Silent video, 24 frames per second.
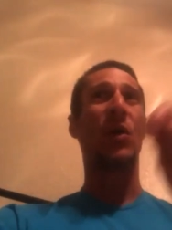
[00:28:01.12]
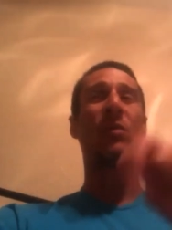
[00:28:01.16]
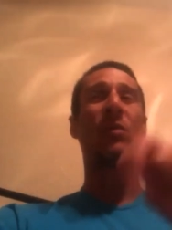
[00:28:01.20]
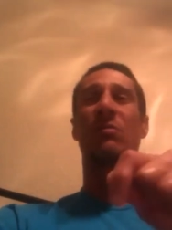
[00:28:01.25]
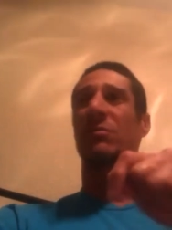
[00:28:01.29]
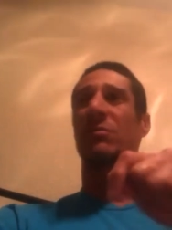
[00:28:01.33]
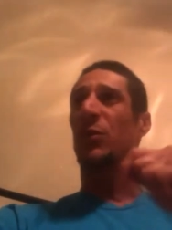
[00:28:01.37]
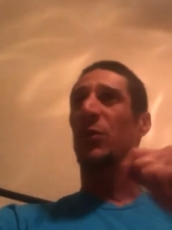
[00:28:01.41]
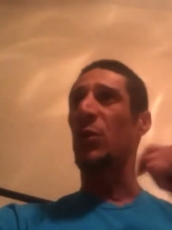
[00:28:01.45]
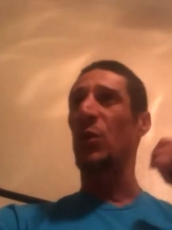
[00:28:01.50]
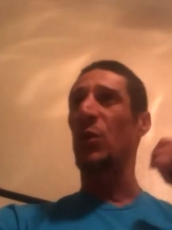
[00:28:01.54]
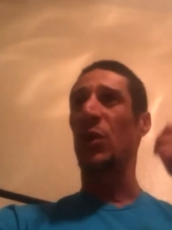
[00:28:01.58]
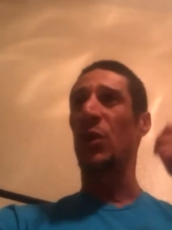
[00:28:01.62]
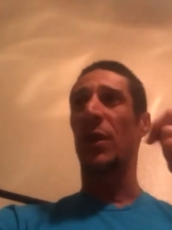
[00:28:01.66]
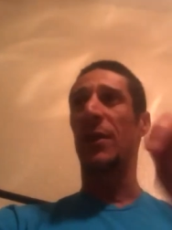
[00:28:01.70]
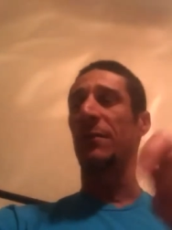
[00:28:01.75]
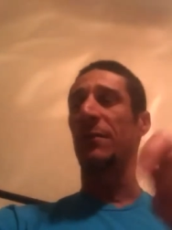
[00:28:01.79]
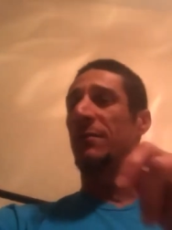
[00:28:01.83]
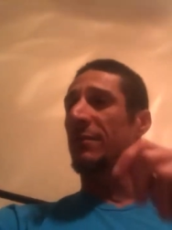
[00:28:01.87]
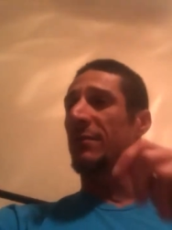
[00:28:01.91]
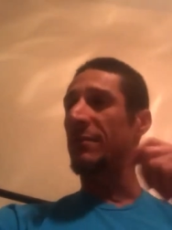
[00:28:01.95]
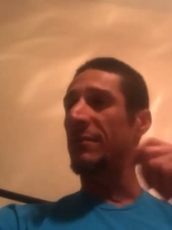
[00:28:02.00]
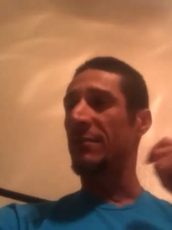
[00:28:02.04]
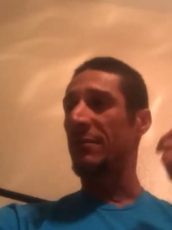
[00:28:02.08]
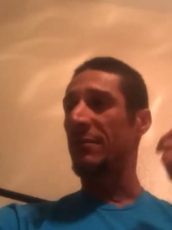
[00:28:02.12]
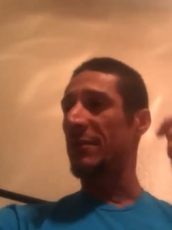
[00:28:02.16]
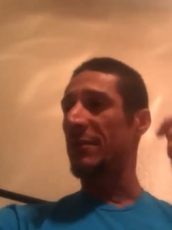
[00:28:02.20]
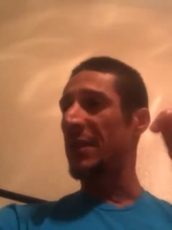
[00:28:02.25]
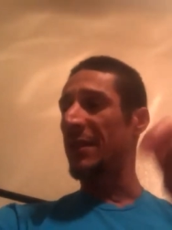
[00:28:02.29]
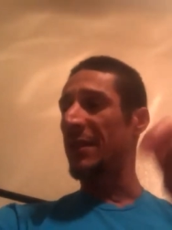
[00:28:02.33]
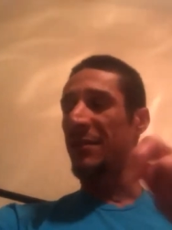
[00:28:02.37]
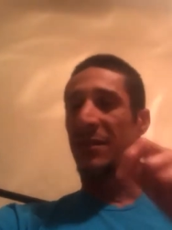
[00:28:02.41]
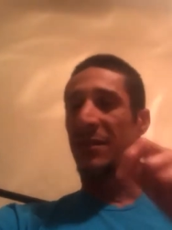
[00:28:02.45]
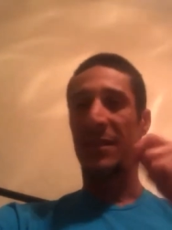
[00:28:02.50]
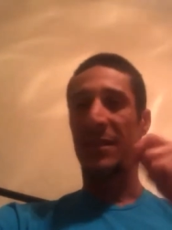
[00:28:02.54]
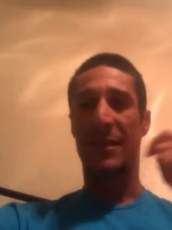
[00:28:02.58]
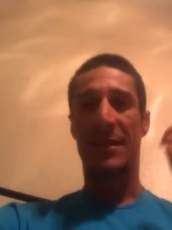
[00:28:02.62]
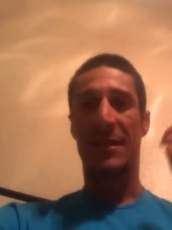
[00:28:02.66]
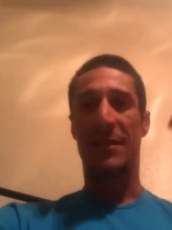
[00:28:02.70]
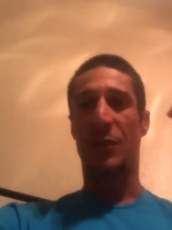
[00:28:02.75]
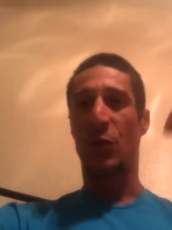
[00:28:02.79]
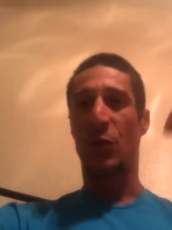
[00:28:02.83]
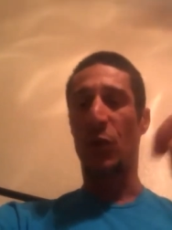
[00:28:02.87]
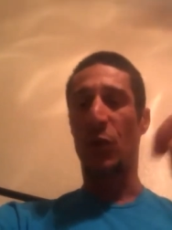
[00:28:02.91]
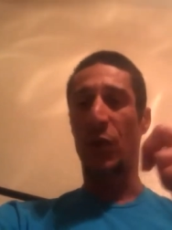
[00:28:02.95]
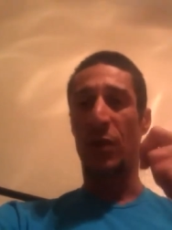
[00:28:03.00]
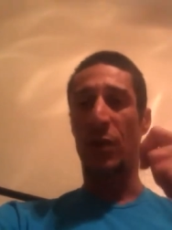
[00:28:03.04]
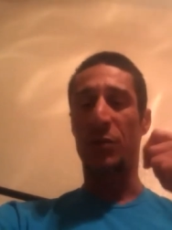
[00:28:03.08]
too
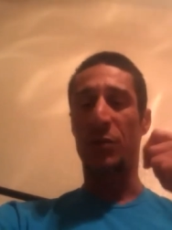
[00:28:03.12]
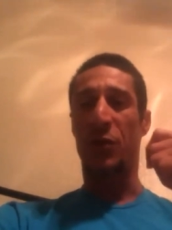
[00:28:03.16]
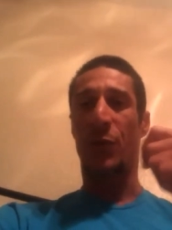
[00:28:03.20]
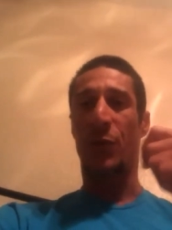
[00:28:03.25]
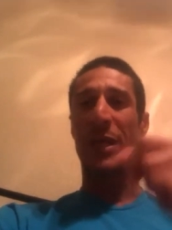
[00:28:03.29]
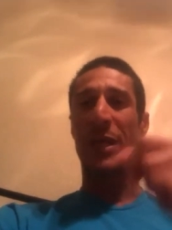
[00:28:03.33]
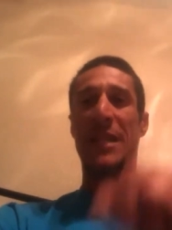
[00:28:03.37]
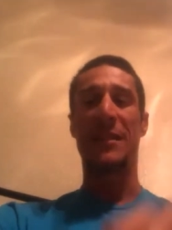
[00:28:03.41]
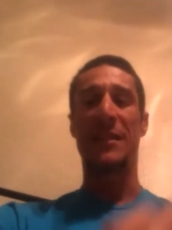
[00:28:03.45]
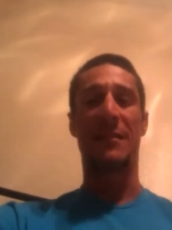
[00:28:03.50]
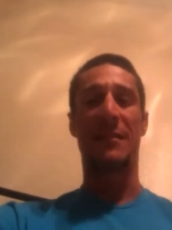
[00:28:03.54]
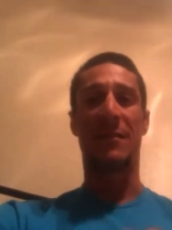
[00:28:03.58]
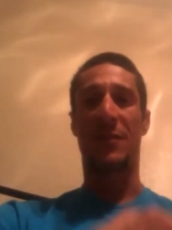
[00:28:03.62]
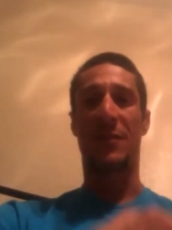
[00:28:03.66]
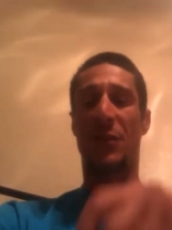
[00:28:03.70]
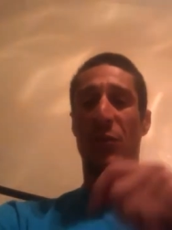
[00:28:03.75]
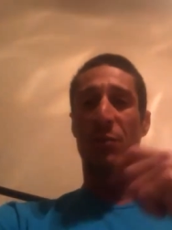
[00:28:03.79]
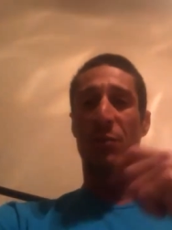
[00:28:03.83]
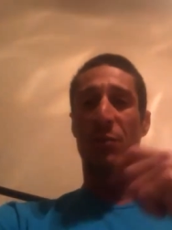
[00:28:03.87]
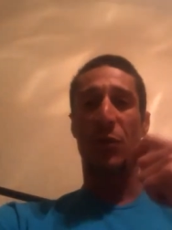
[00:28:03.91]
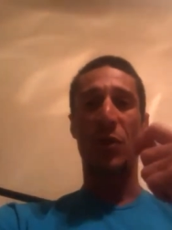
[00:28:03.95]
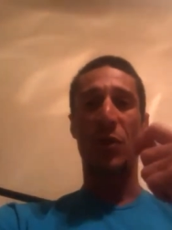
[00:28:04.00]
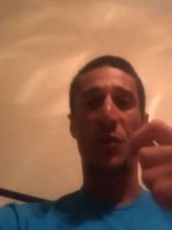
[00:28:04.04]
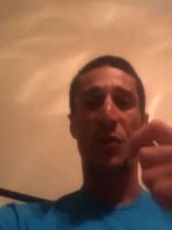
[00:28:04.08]
long training, too much